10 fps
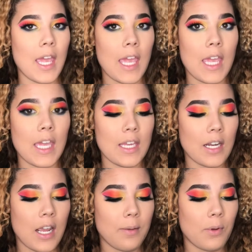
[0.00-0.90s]
and
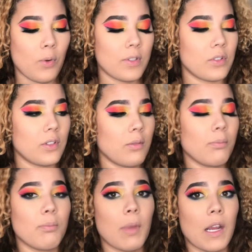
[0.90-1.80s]
I'm going to
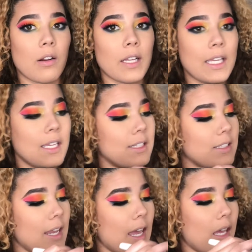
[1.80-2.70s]
barely
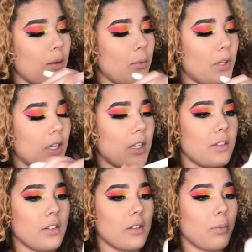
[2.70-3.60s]
dab
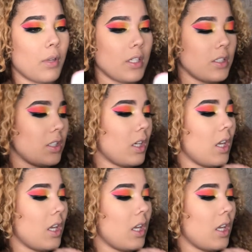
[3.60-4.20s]
into this blush